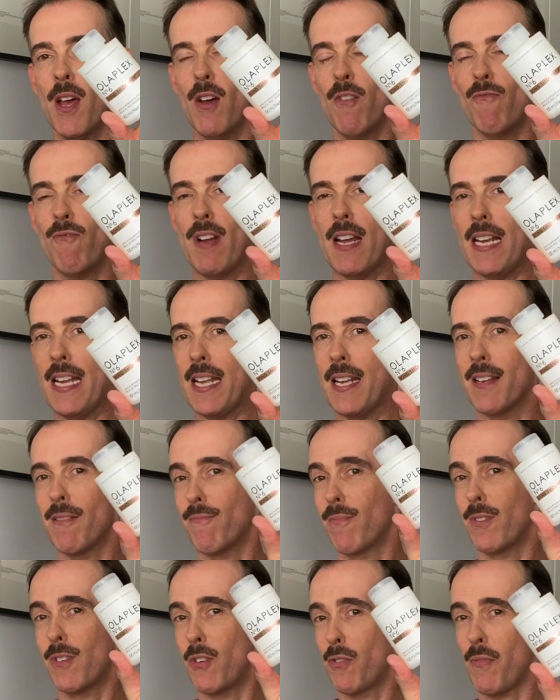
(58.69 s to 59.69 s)

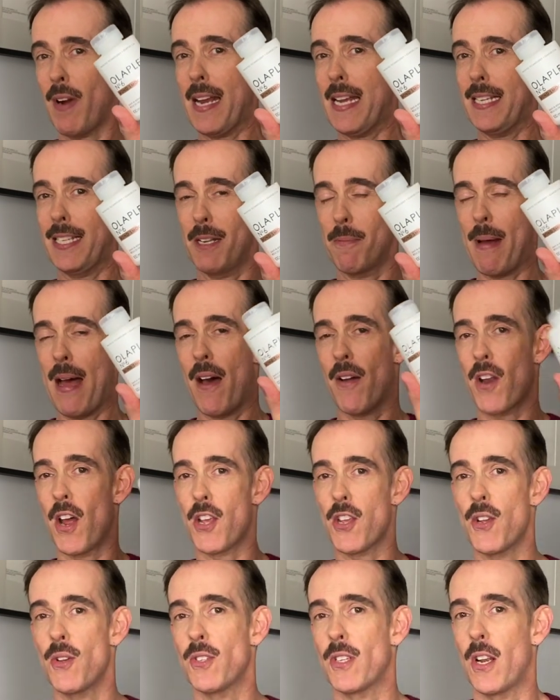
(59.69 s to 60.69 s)
really crazy about and I
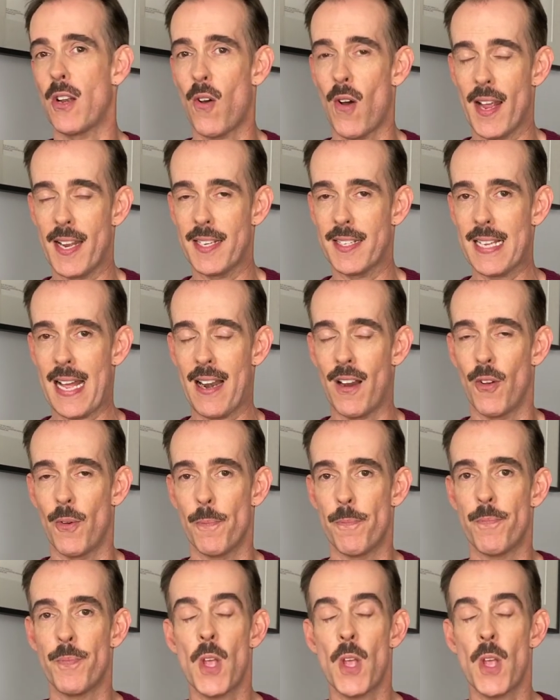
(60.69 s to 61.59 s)
use a lot in salon.